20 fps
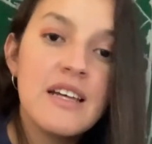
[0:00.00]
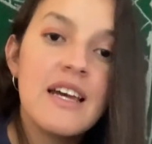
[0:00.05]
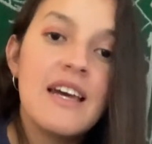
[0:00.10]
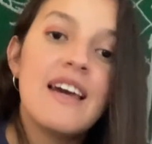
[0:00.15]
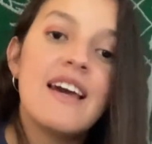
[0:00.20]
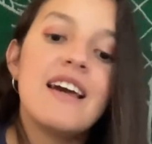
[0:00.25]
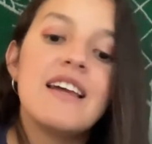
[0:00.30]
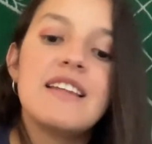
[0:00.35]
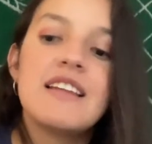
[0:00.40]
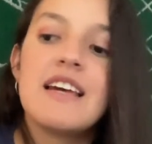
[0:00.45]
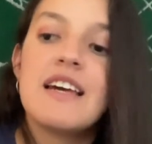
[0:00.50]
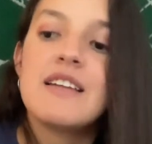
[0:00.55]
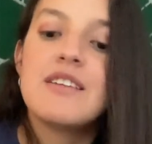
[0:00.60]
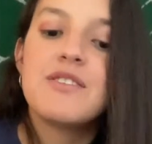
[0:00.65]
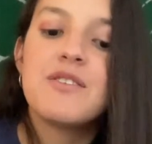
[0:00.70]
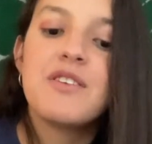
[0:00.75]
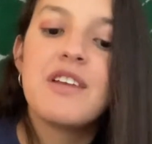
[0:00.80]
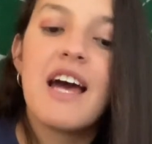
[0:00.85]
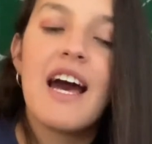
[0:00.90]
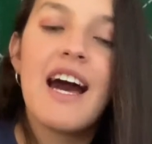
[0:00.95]
and then
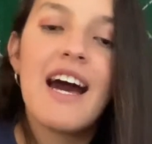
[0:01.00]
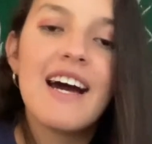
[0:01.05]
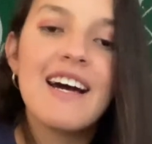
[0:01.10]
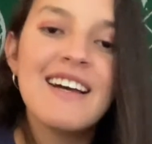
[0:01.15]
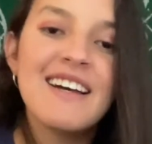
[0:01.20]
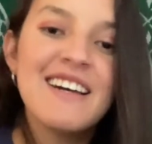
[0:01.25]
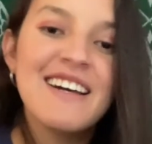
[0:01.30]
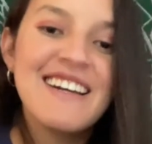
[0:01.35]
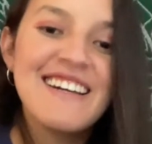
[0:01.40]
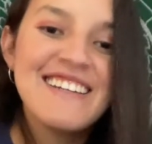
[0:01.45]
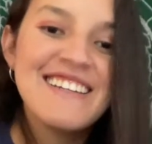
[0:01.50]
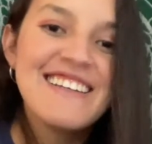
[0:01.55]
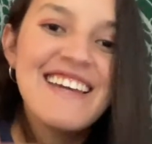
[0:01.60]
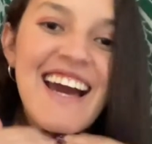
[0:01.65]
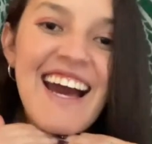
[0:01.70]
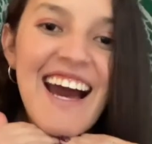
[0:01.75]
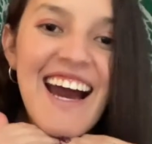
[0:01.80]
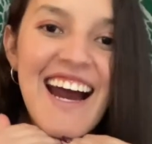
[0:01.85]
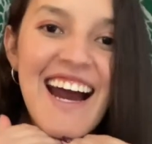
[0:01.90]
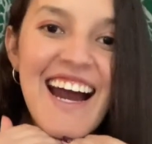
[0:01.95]
do that.
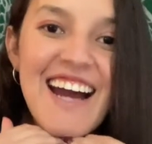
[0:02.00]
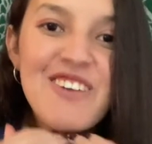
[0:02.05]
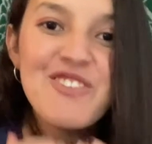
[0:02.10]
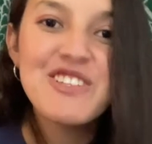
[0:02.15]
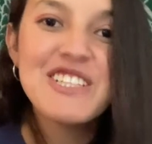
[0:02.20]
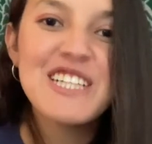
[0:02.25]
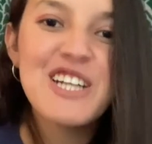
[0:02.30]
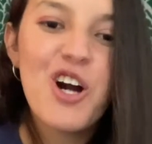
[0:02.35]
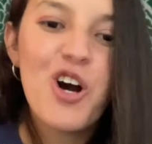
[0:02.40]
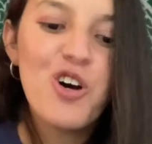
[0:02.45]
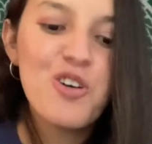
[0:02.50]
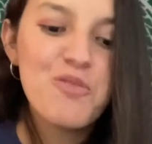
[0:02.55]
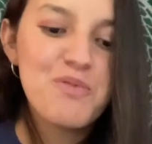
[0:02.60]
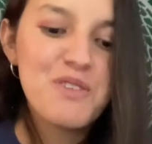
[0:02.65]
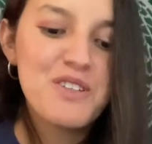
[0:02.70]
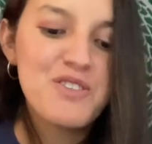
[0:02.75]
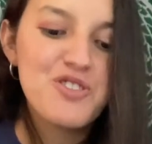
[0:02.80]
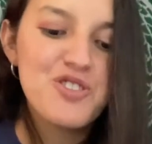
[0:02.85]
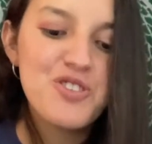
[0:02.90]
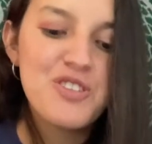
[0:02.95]
Yeah, I really hope
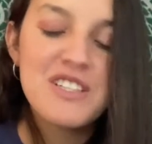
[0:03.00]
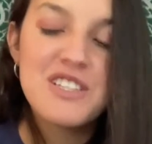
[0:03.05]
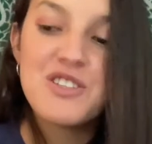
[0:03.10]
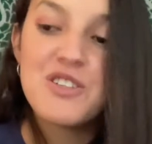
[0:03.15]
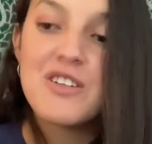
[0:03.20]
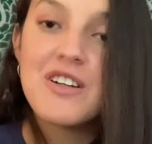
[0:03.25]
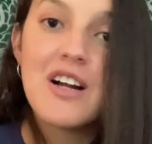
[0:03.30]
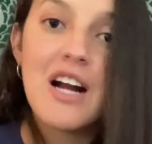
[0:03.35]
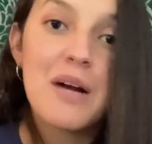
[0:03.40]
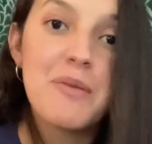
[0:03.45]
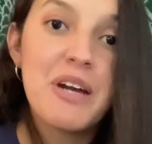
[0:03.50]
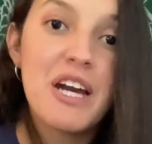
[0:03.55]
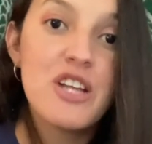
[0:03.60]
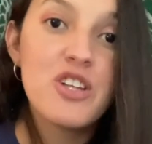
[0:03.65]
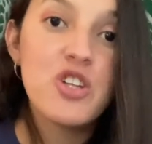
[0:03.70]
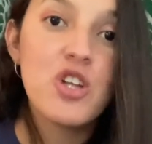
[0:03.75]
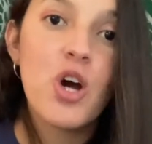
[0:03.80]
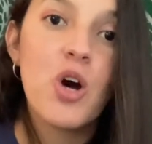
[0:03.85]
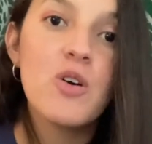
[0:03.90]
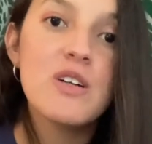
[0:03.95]
you enjoy this origami. I
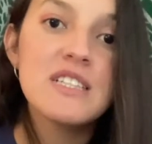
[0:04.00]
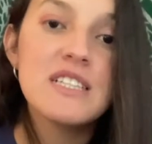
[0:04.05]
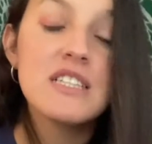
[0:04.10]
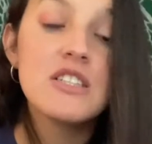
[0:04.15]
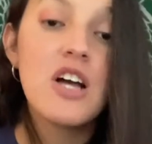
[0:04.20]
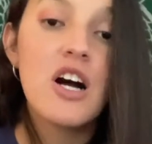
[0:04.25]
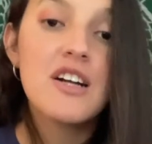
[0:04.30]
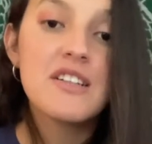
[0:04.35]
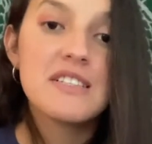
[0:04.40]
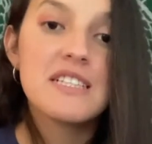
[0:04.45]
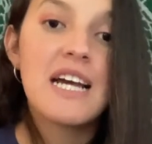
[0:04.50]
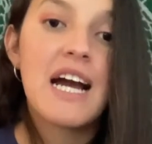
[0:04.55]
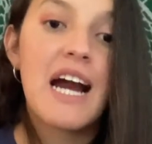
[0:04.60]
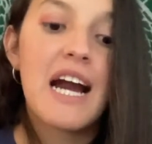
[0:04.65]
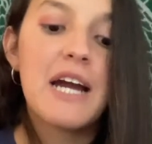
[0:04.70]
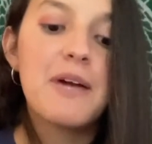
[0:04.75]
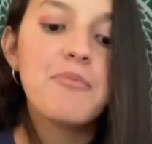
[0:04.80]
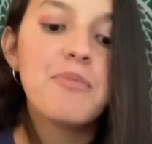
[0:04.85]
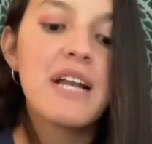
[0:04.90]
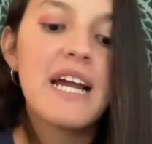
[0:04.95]
know it's a long
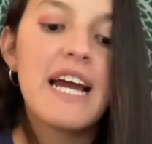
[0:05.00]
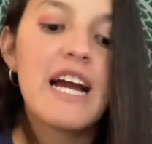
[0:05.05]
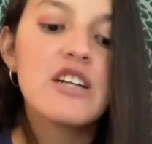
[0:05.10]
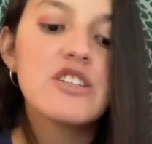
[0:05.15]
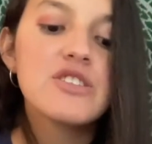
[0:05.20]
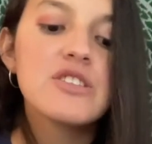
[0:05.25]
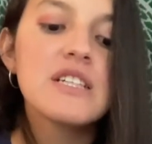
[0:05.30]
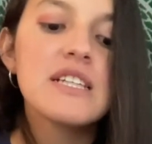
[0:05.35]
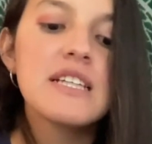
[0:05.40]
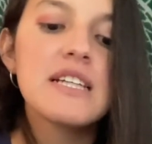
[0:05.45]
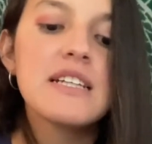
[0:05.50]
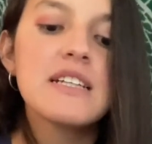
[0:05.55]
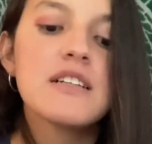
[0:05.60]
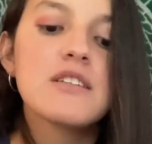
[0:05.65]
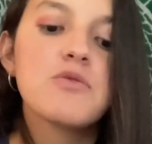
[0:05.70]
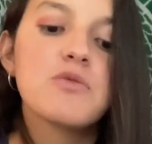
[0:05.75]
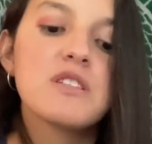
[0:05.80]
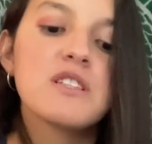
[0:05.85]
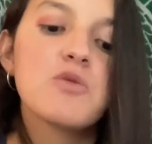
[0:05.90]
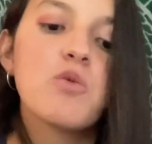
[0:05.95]
time, but I actually think
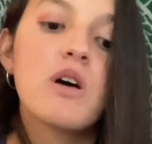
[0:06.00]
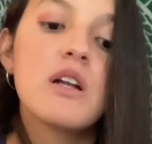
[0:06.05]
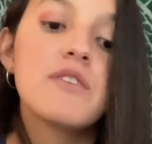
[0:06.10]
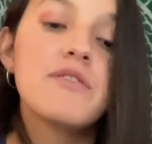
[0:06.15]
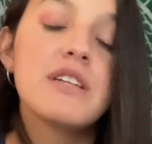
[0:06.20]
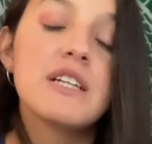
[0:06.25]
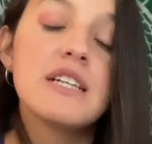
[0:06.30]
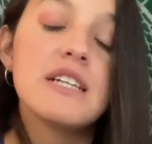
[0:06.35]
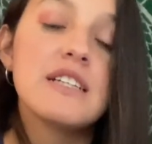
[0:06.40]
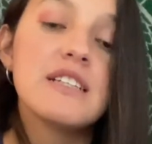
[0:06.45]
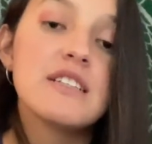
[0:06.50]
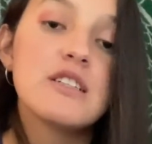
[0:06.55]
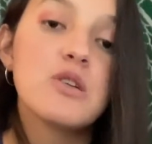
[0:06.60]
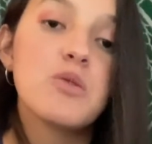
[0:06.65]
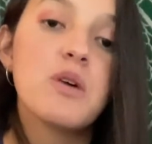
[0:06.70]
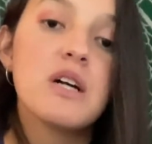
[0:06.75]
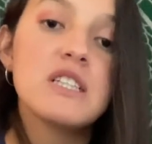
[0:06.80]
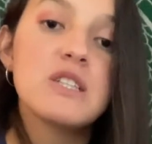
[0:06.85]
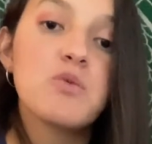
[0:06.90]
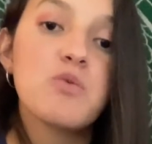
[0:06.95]
this one's one of the easier
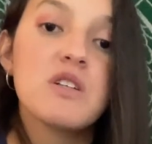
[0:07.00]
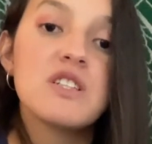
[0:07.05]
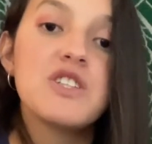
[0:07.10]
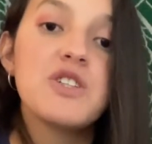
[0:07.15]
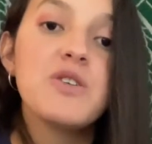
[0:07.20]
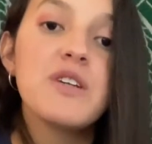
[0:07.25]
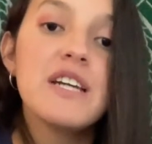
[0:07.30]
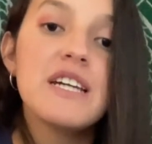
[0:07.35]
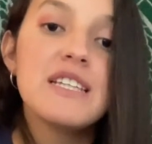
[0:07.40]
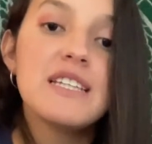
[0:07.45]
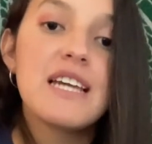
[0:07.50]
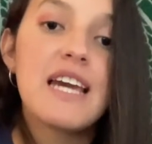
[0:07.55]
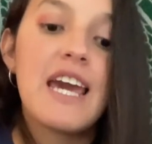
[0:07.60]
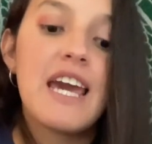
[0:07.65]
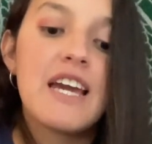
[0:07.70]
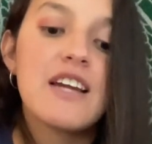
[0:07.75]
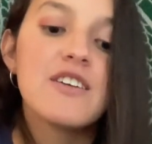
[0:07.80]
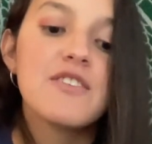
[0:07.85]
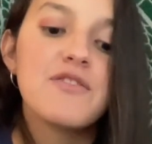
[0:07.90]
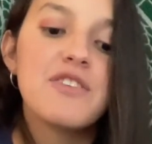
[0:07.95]
ones. Once you get the
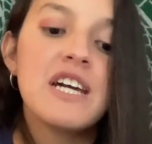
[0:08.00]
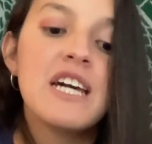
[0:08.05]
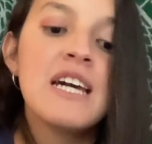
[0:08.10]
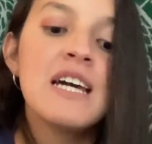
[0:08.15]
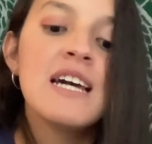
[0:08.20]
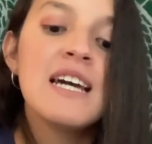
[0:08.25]
hang of it,